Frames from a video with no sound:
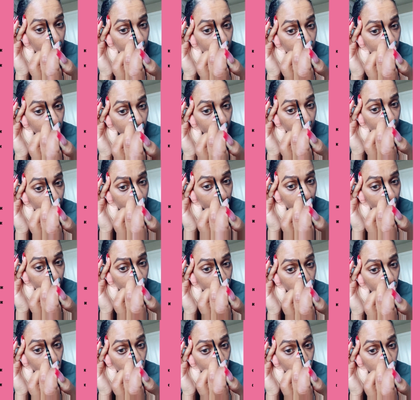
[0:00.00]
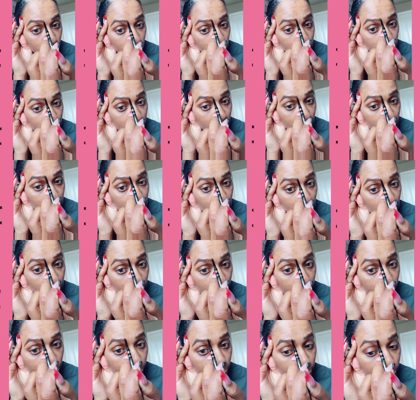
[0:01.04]
telling everybody how adorable and sexy
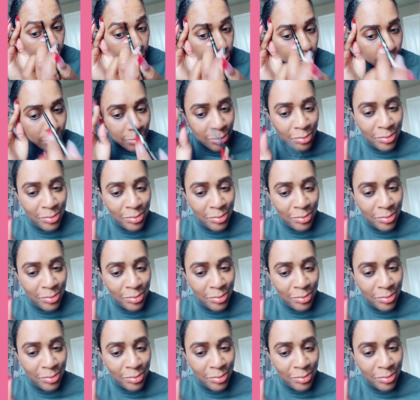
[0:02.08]
they are.